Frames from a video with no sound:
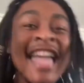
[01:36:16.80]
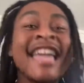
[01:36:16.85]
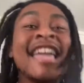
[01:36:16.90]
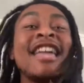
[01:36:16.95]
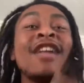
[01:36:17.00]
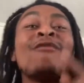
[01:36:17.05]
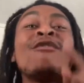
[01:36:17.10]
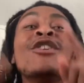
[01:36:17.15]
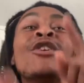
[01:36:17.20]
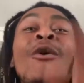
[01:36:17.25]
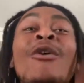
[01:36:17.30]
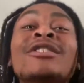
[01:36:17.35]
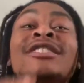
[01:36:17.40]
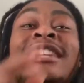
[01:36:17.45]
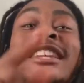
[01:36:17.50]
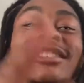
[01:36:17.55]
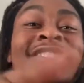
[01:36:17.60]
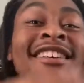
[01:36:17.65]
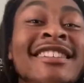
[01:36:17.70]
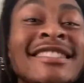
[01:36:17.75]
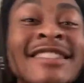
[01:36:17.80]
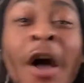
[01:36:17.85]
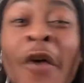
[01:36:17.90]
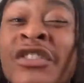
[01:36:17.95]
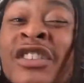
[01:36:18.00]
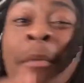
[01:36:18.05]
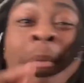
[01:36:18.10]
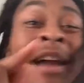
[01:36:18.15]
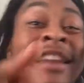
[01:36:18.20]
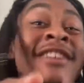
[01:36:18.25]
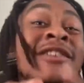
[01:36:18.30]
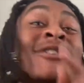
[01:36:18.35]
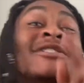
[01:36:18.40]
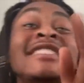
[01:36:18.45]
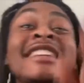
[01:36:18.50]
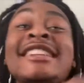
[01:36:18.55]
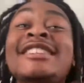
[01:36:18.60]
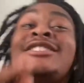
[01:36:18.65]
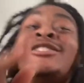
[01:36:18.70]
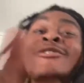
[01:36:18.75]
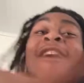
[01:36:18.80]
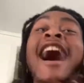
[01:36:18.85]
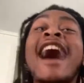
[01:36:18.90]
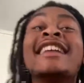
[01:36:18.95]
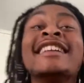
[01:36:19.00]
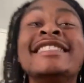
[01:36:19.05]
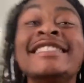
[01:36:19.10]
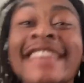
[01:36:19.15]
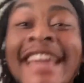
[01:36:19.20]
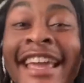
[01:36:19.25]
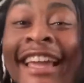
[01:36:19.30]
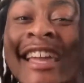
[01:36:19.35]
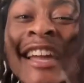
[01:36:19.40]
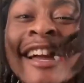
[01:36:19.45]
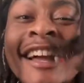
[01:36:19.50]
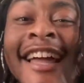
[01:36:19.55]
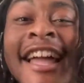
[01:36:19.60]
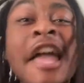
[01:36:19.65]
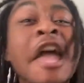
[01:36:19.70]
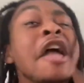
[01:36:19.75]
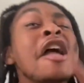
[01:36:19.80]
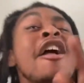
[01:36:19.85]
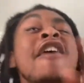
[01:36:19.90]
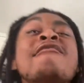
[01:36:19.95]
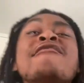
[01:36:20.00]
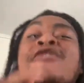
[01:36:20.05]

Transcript: If you don't teach yourself, somebody gonna teach you how to think. If